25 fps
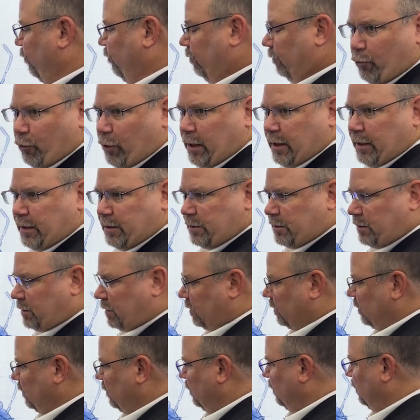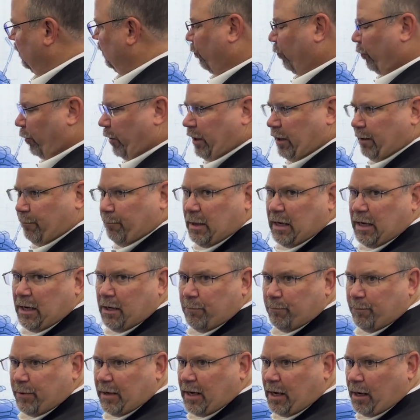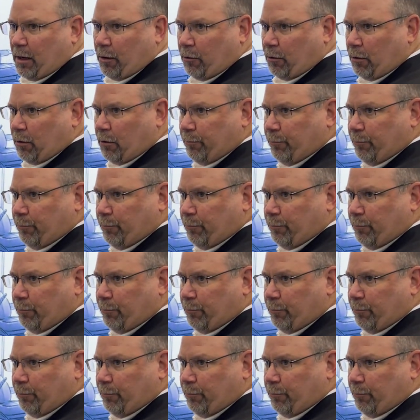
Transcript: press bring main power